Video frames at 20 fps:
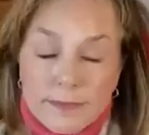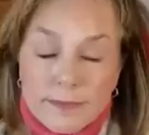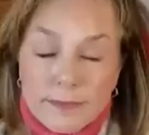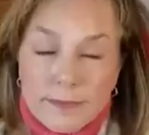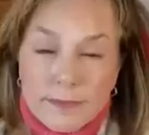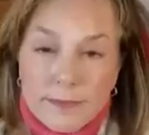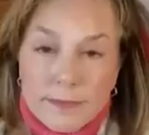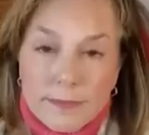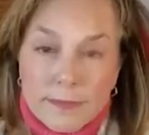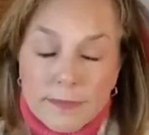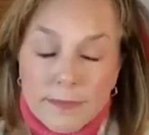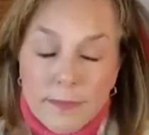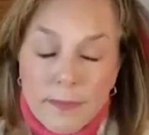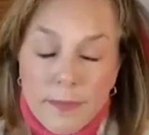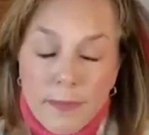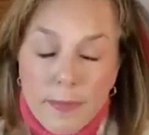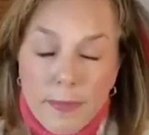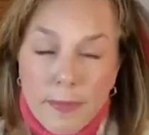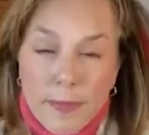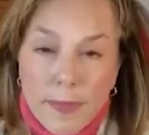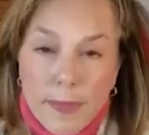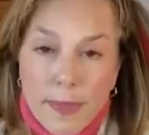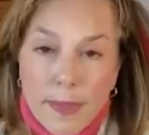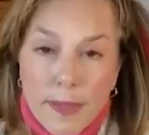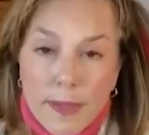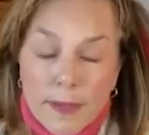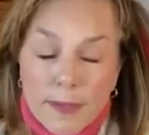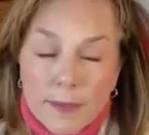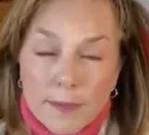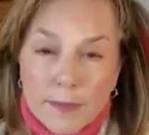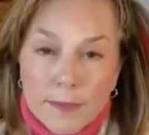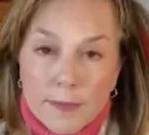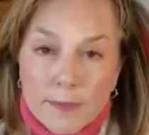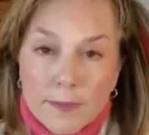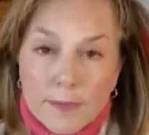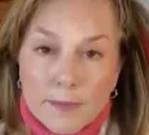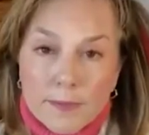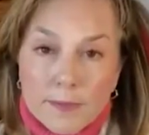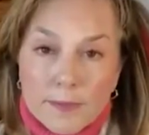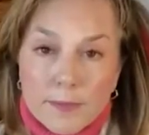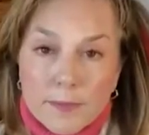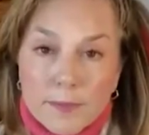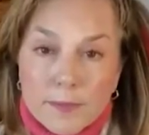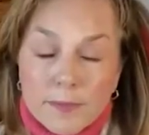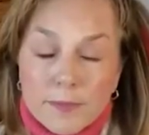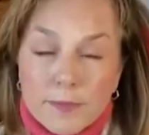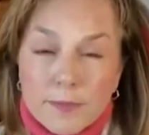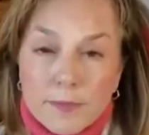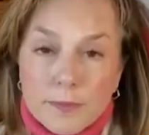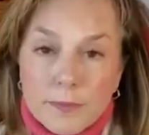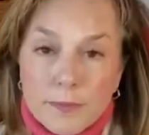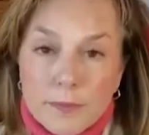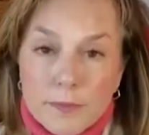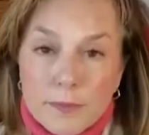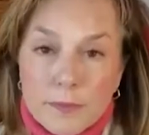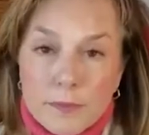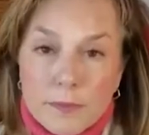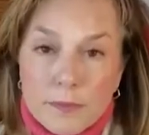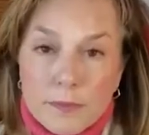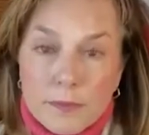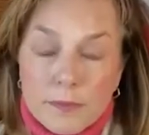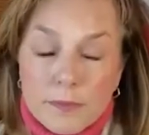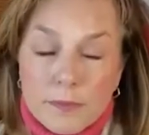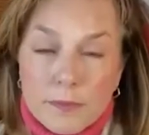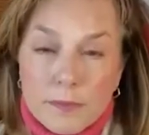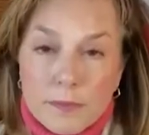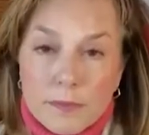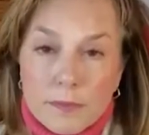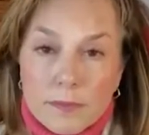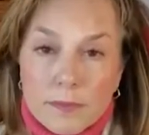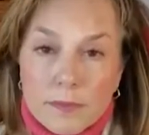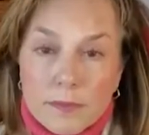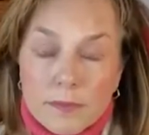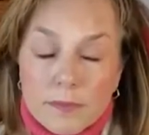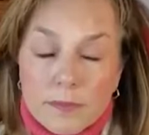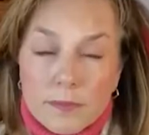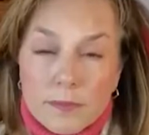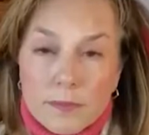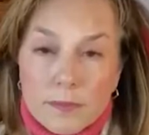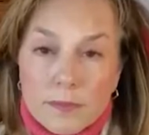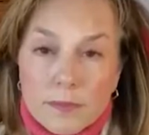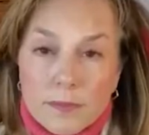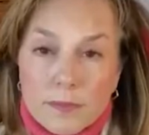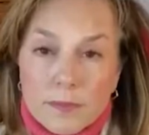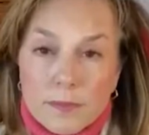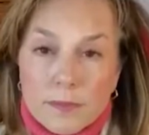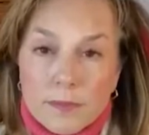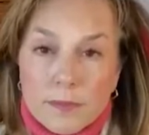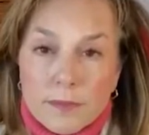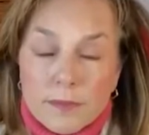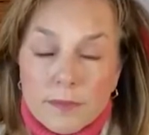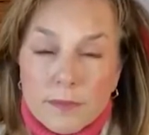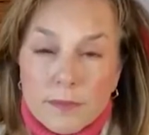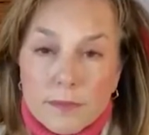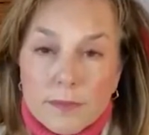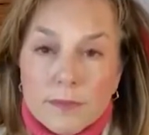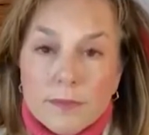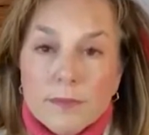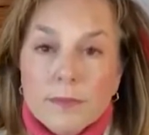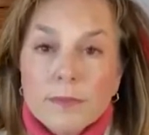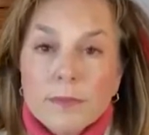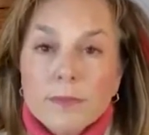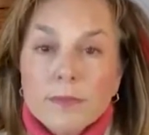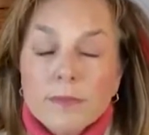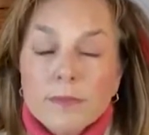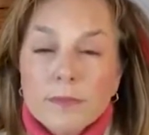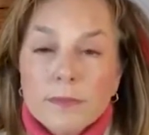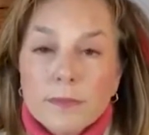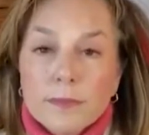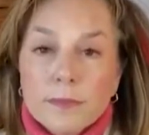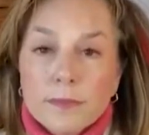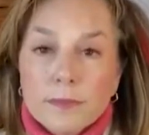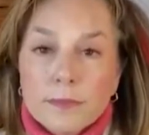(silent)